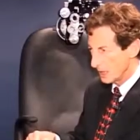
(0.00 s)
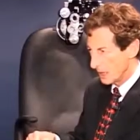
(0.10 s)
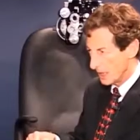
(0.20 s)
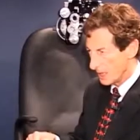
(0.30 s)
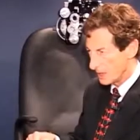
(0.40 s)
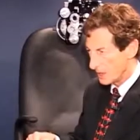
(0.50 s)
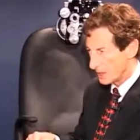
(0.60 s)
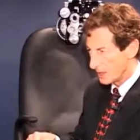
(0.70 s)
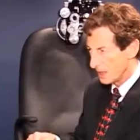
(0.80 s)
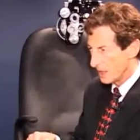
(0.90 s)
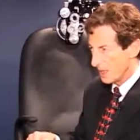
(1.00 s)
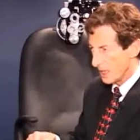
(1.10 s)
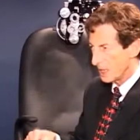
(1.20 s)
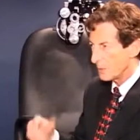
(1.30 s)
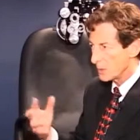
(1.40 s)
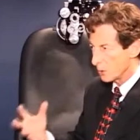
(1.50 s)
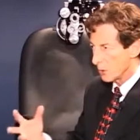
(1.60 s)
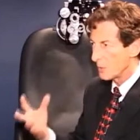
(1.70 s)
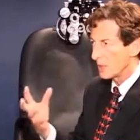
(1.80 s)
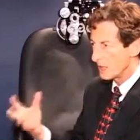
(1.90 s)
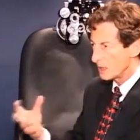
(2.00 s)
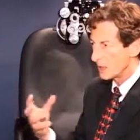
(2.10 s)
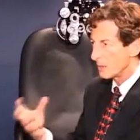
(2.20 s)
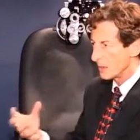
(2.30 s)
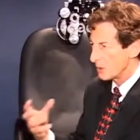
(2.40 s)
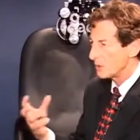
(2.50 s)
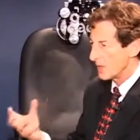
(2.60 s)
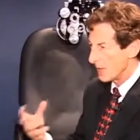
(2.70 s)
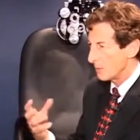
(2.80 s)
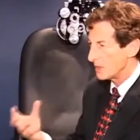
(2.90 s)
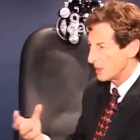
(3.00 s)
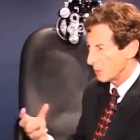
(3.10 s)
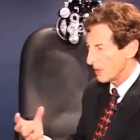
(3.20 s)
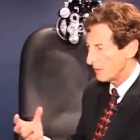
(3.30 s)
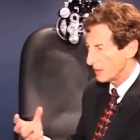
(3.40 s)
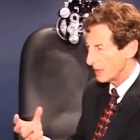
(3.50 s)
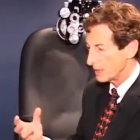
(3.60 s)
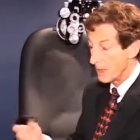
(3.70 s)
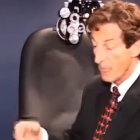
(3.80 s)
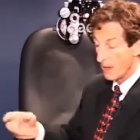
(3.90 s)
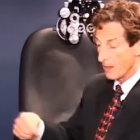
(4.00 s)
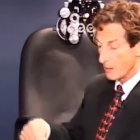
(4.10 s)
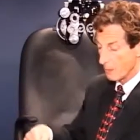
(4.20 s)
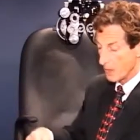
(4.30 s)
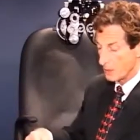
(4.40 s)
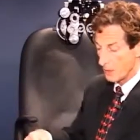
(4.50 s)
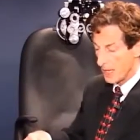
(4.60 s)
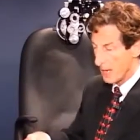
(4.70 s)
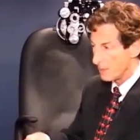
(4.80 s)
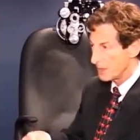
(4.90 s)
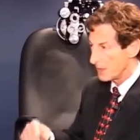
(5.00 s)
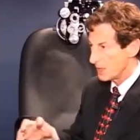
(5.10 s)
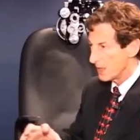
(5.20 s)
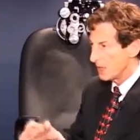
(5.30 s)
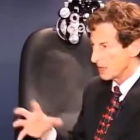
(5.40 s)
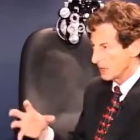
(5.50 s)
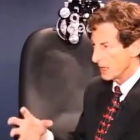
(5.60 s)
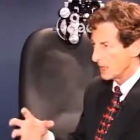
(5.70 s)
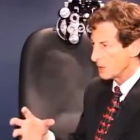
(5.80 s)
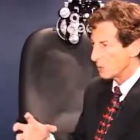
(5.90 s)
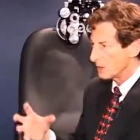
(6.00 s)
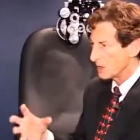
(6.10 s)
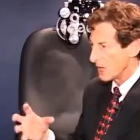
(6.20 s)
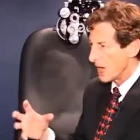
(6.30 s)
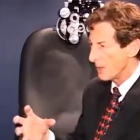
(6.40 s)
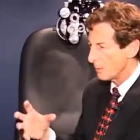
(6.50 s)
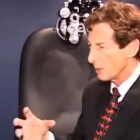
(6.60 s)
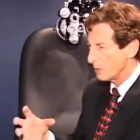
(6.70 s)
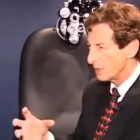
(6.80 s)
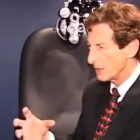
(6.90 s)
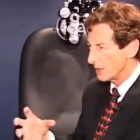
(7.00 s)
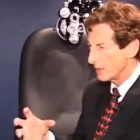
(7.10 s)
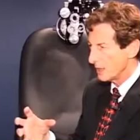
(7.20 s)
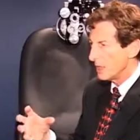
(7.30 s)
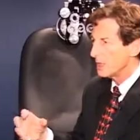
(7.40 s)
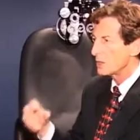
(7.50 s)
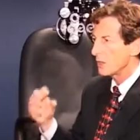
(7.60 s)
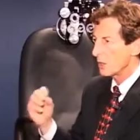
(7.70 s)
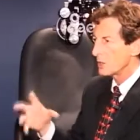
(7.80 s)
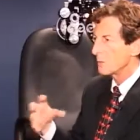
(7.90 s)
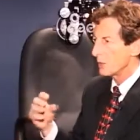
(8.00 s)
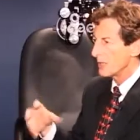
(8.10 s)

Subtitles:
in the lens and absorbing some of those damaging wavelengths. Otherwise, what happens is the lens, which is high protein, starts